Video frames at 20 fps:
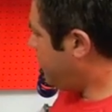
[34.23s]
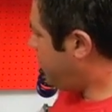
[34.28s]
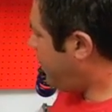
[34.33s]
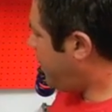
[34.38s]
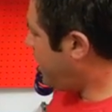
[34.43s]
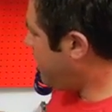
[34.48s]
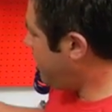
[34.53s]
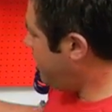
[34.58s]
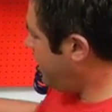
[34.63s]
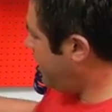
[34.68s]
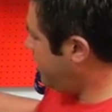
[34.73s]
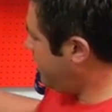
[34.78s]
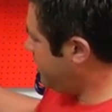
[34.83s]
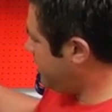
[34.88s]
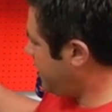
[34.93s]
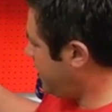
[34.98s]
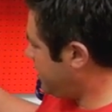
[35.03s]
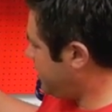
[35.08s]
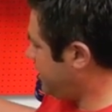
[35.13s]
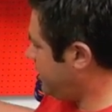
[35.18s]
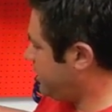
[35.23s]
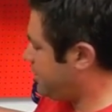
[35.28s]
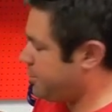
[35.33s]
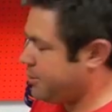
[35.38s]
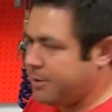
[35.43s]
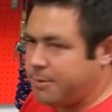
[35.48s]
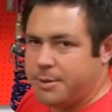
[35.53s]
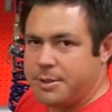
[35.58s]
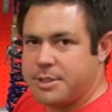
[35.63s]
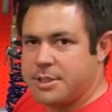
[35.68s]
The bottom end is actually
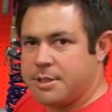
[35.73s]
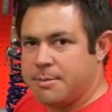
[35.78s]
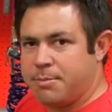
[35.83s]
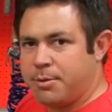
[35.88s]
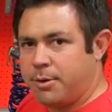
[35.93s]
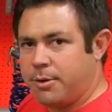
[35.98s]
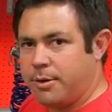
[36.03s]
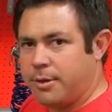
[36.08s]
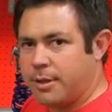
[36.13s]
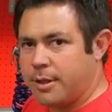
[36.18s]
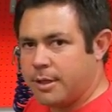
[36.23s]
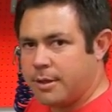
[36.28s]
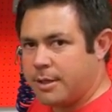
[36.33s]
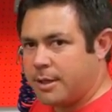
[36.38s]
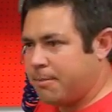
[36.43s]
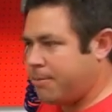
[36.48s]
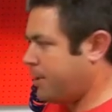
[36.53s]
extremely simple